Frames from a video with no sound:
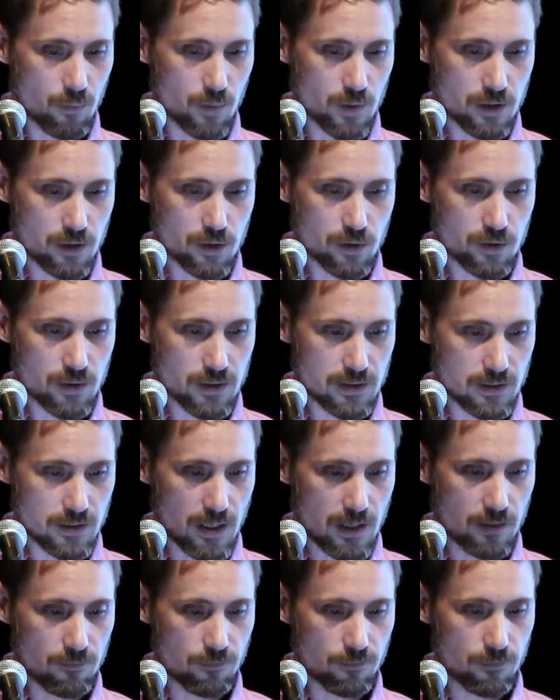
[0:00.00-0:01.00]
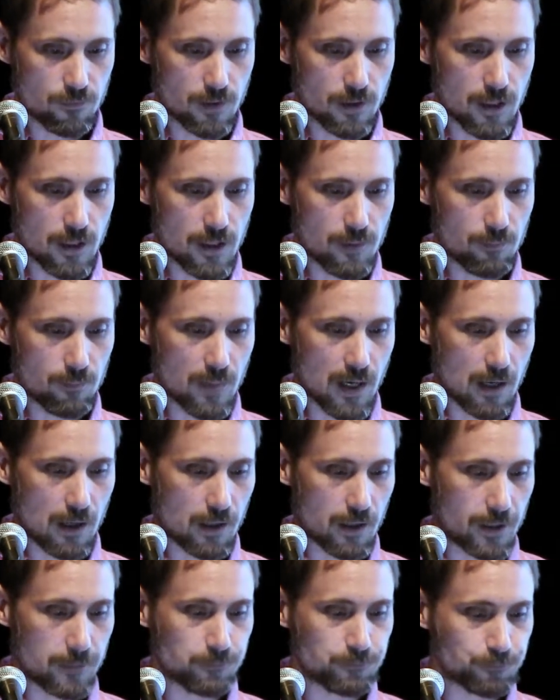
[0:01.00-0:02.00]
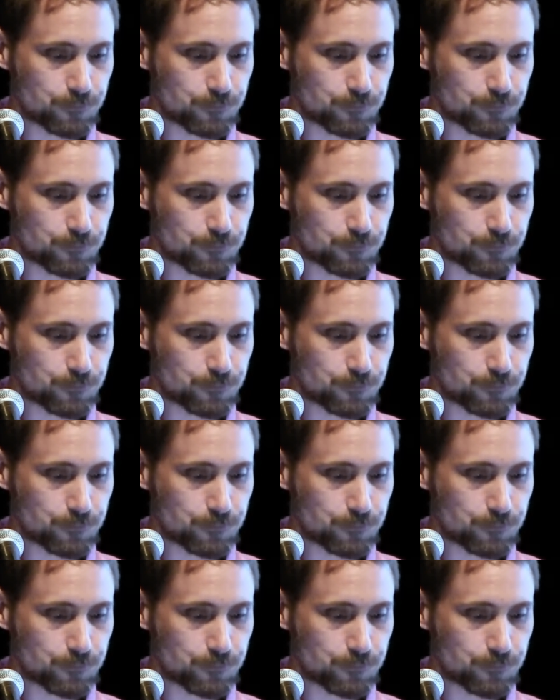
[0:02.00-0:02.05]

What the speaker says: when you're doing this kind of modeling.